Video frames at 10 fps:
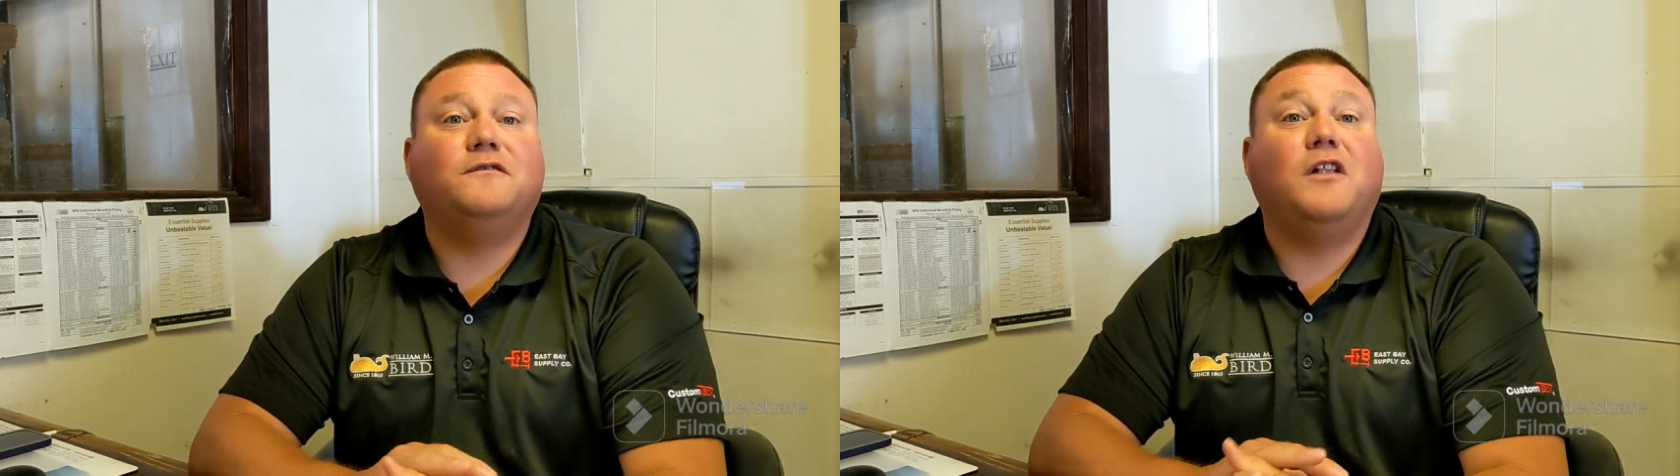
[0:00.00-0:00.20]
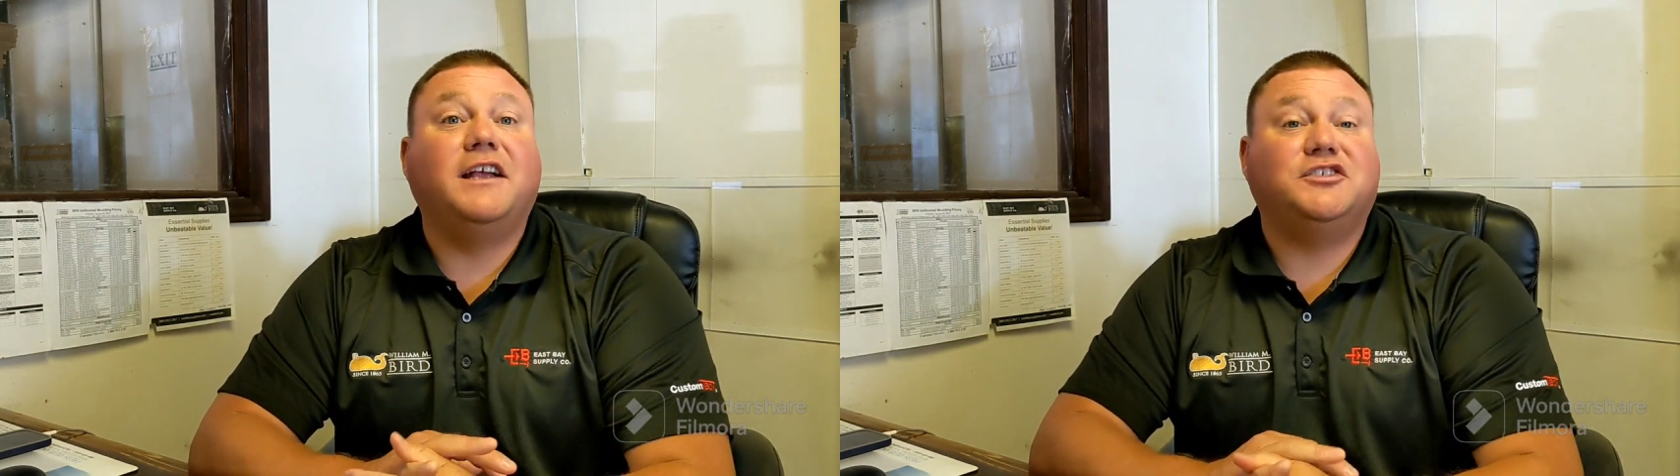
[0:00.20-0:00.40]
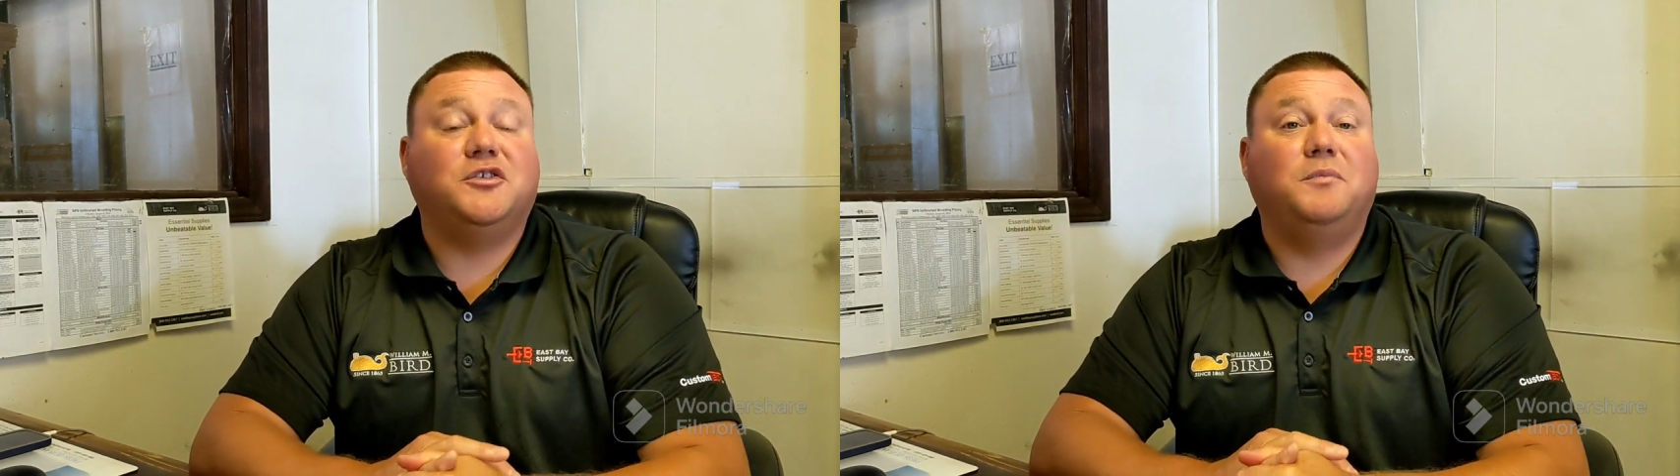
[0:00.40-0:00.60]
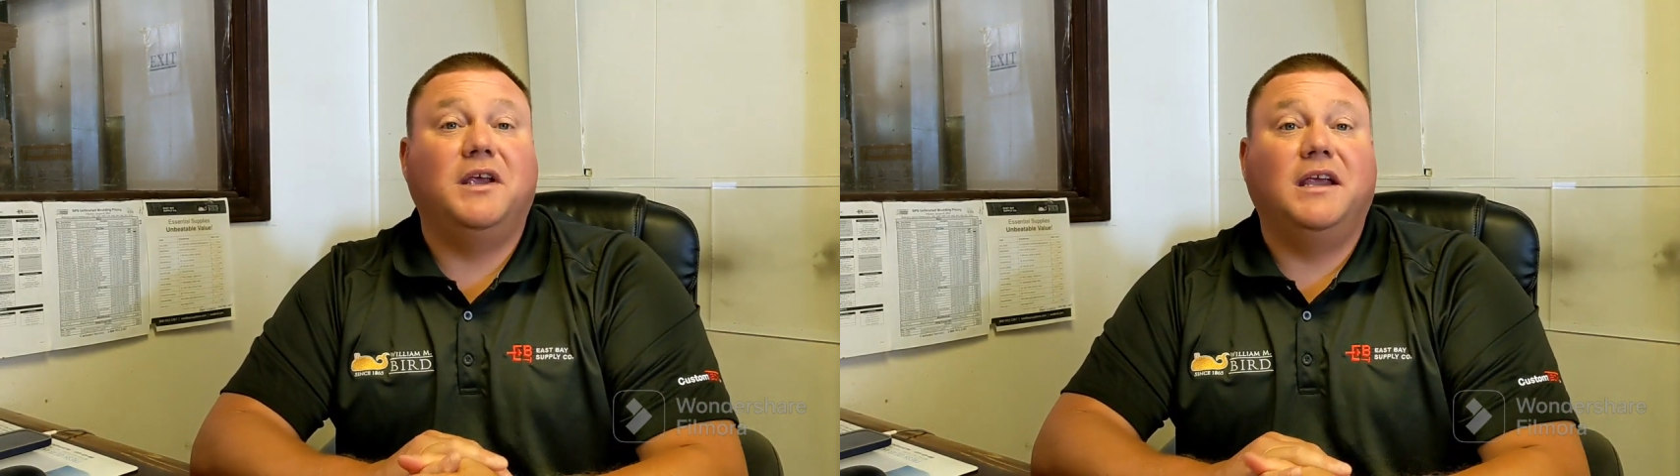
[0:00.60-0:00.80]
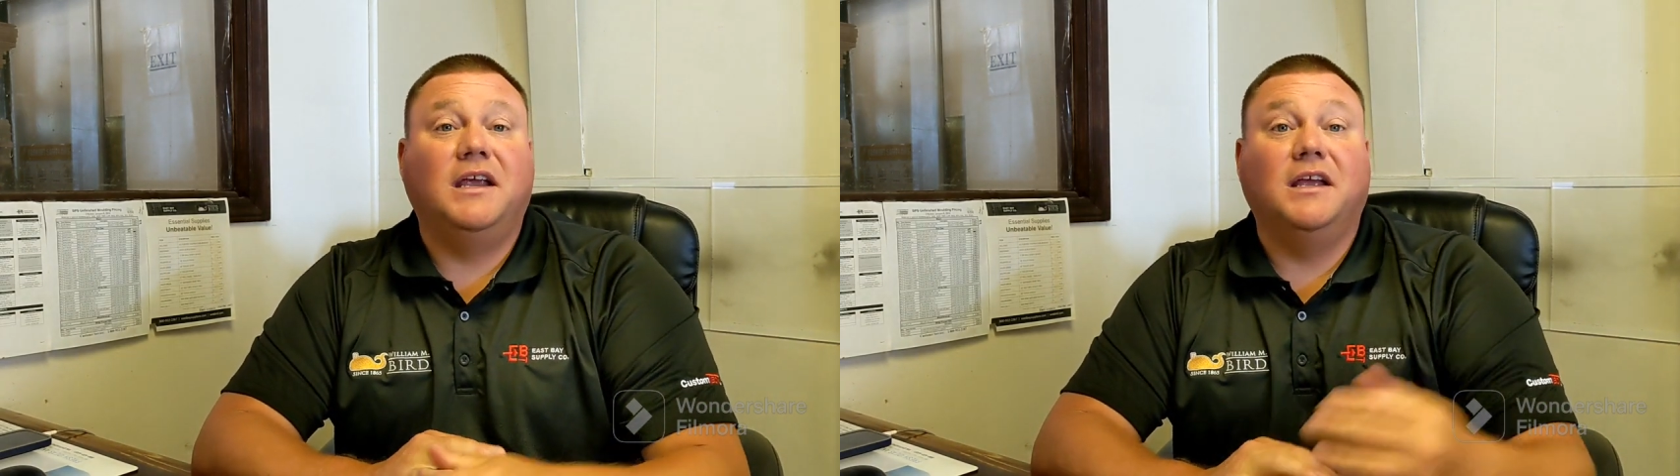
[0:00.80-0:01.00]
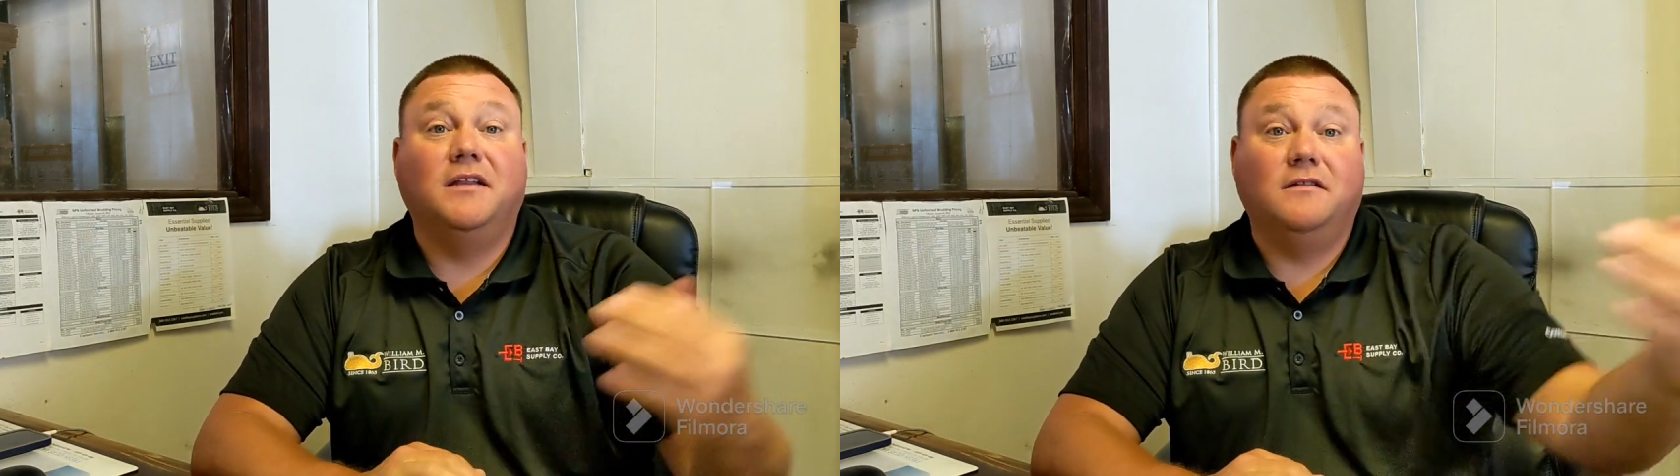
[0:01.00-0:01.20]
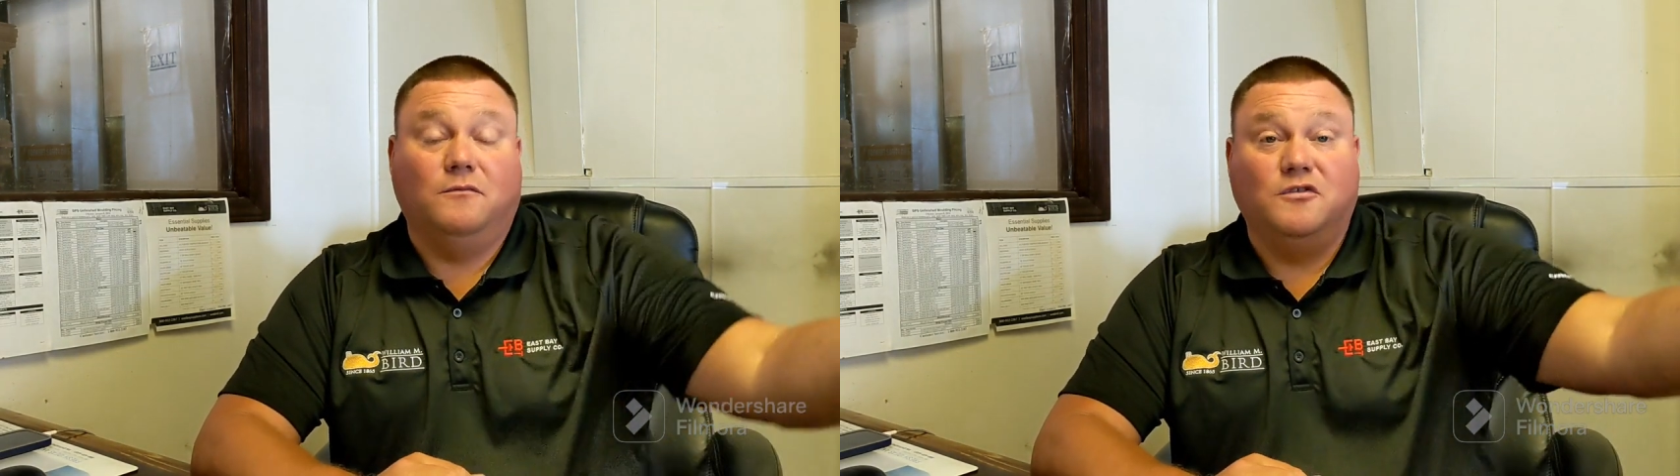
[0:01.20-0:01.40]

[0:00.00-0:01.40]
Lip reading: The flight should be in,